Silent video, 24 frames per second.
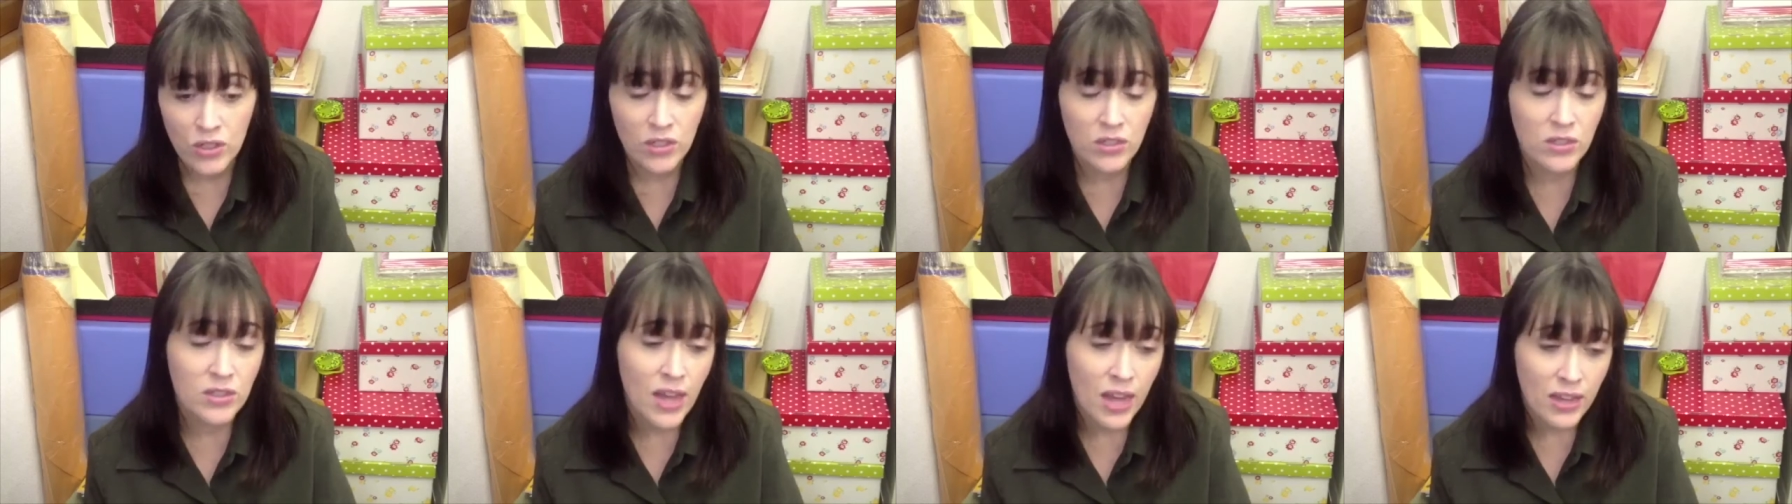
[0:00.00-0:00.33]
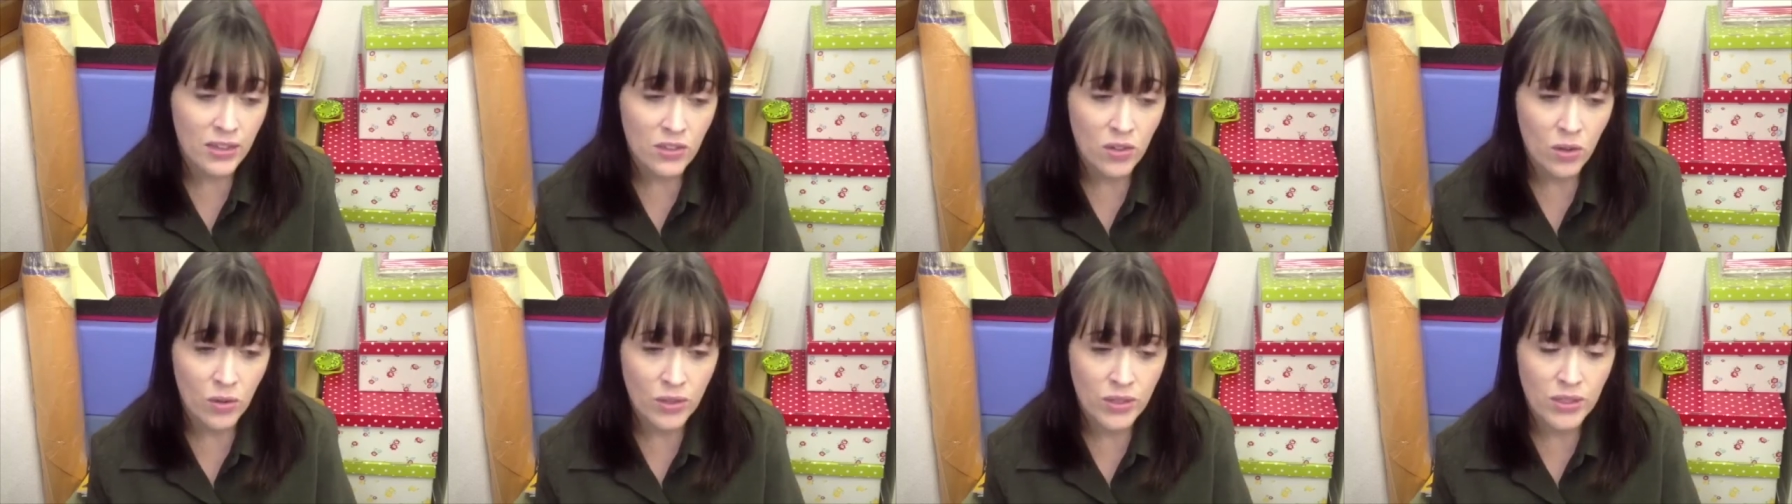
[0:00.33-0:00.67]
because
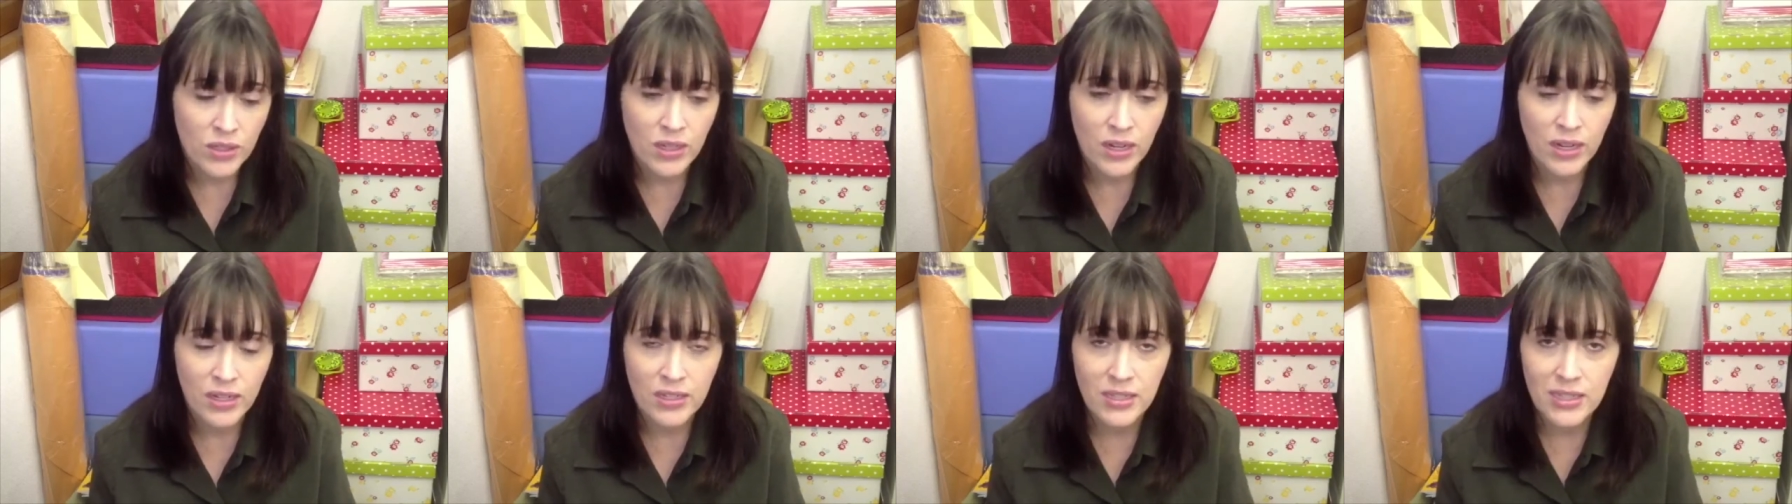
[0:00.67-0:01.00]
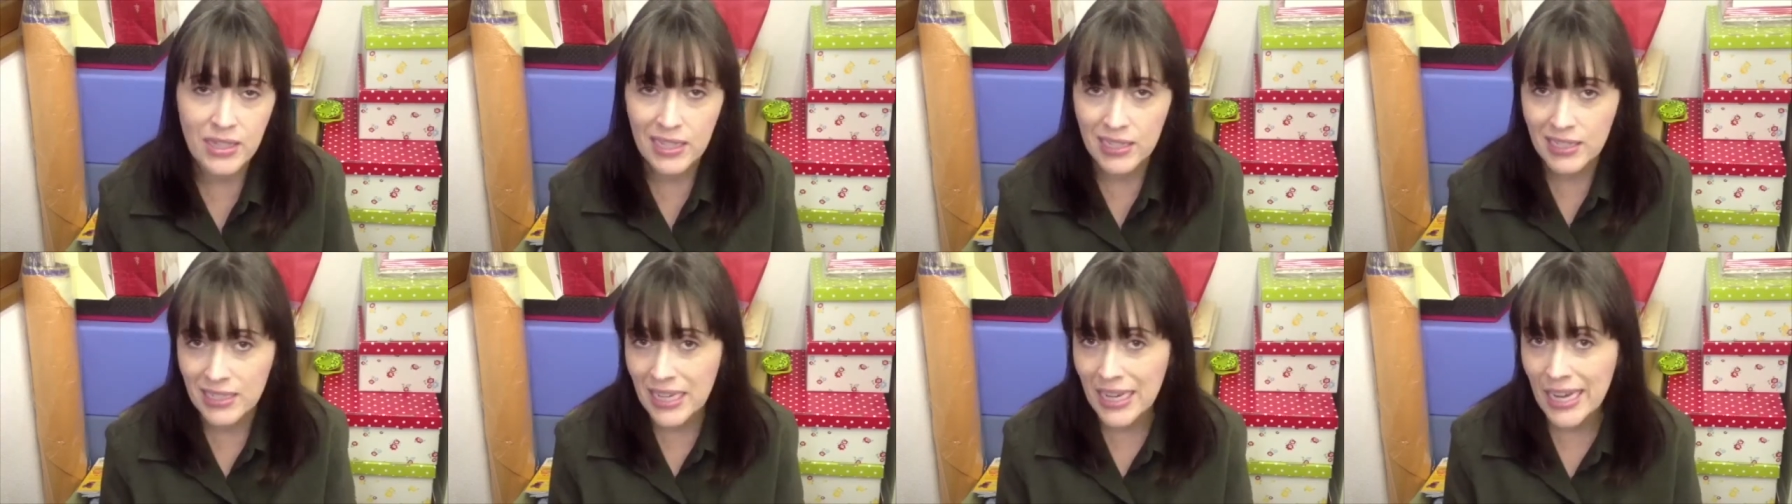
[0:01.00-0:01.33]
that's always a nice
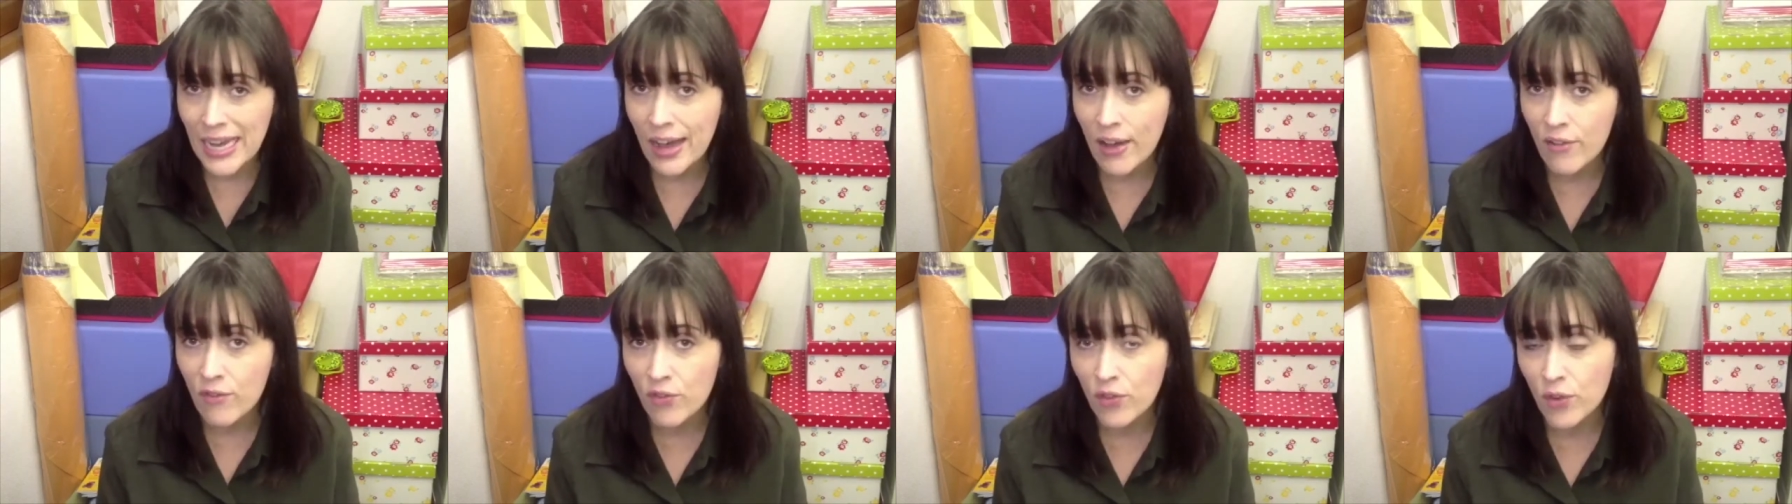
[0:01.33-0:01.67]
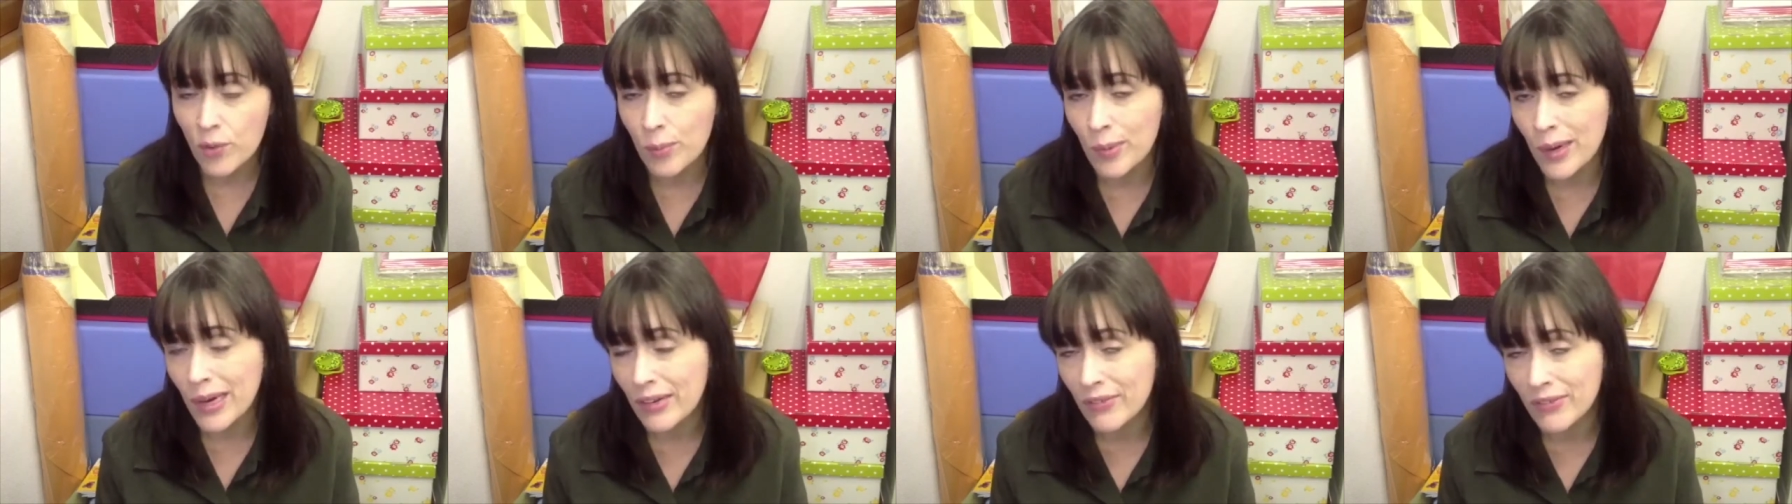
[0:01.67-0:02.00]
thing to have
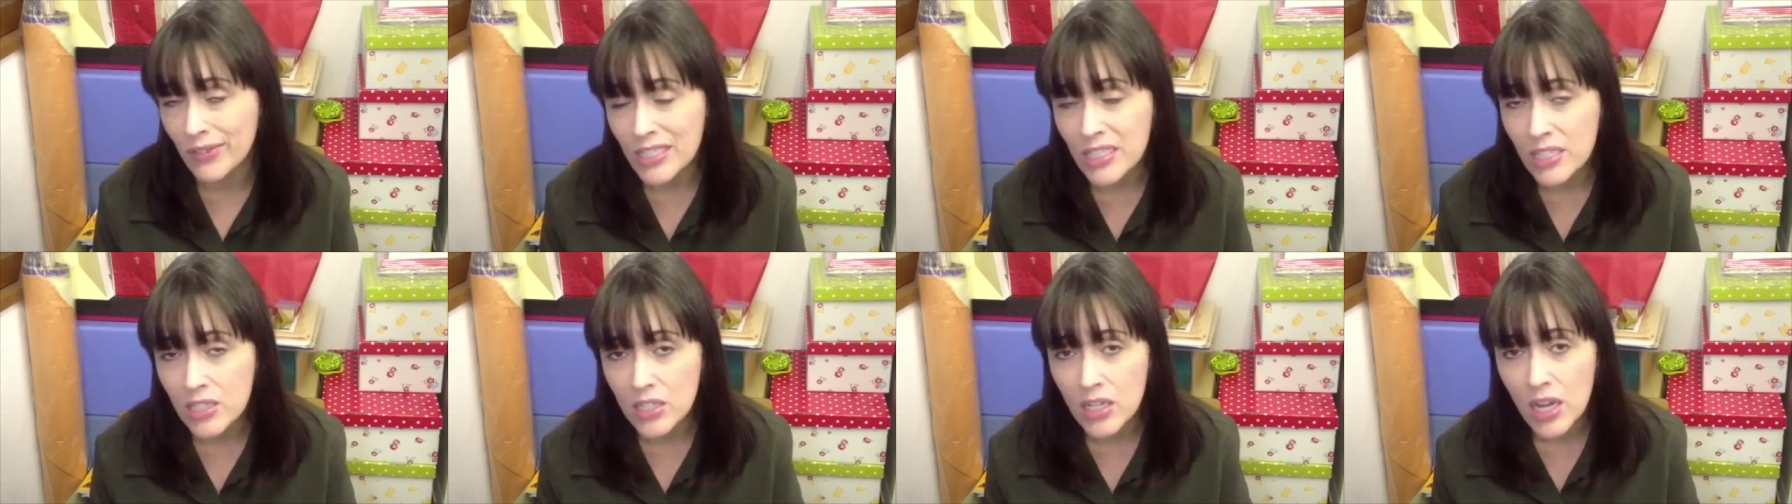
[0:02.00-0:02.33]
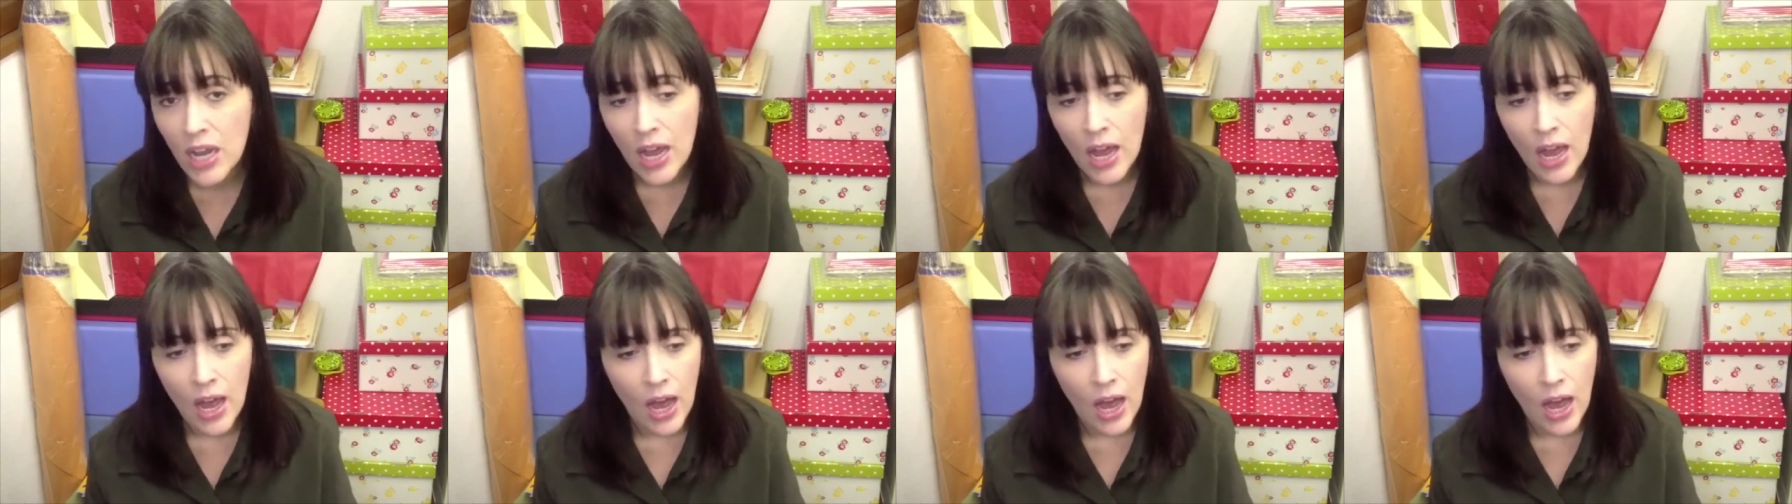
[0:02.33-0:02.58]
for breakfast.